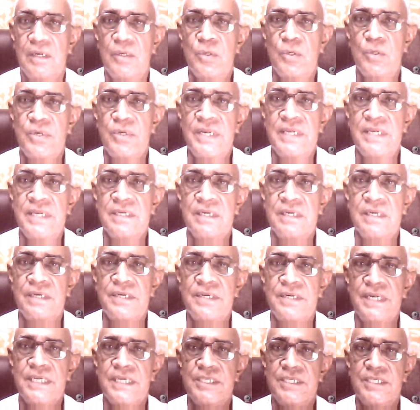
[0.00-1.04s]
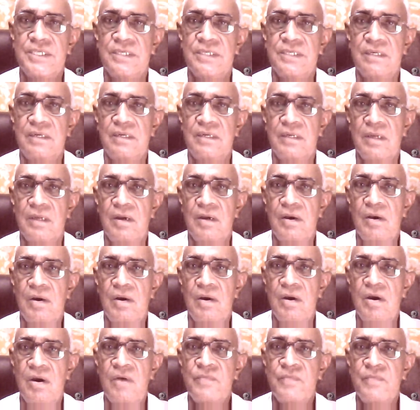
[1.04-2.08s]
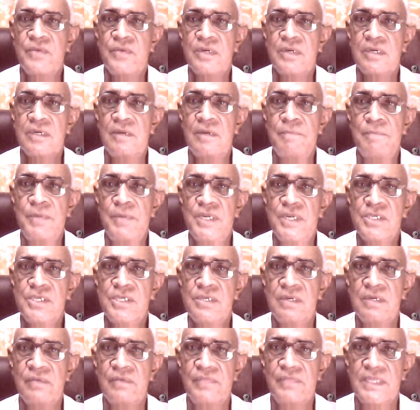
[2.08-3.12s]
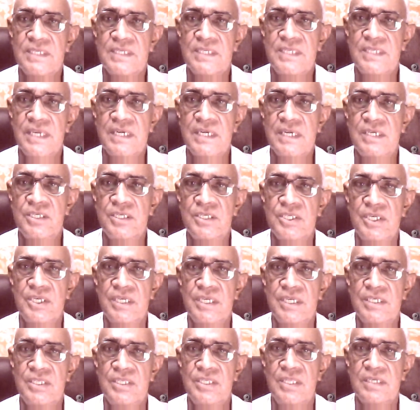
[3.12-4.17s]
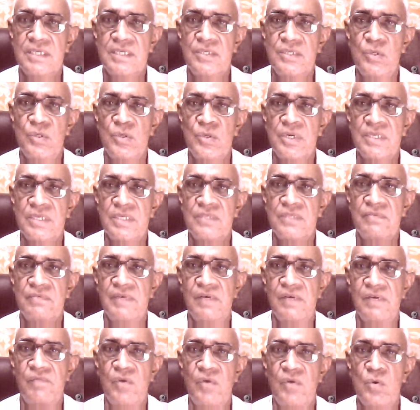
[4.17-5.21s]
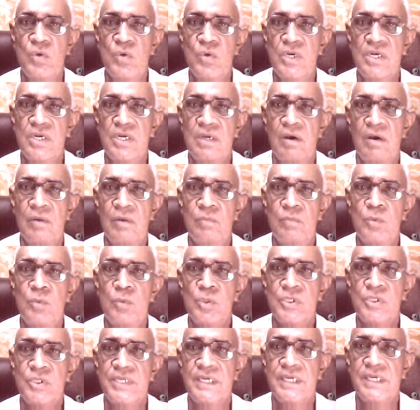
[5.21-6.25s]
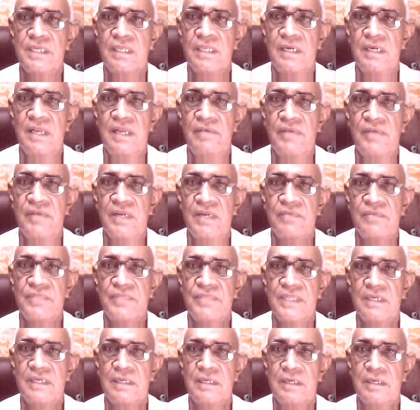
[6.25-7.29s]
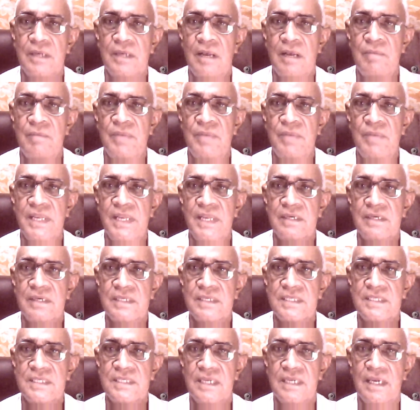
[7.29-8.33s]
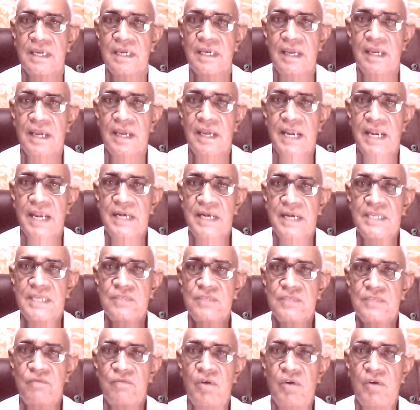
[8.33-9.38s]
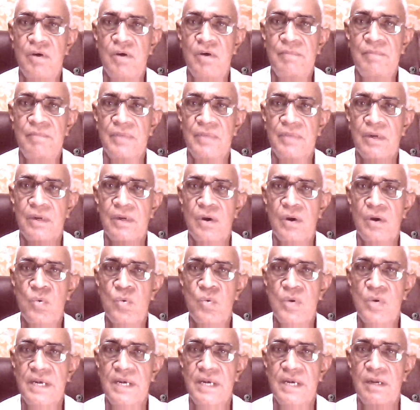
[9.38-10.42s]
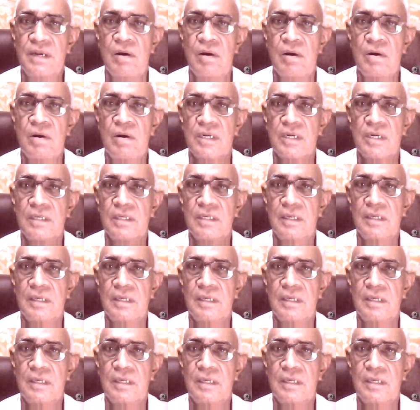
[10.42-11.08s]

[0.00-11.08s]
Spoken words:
Uterine contraction. After completion of the second stage, the uterus will pound almost at the level of the umbilicus and is firm, round and hard.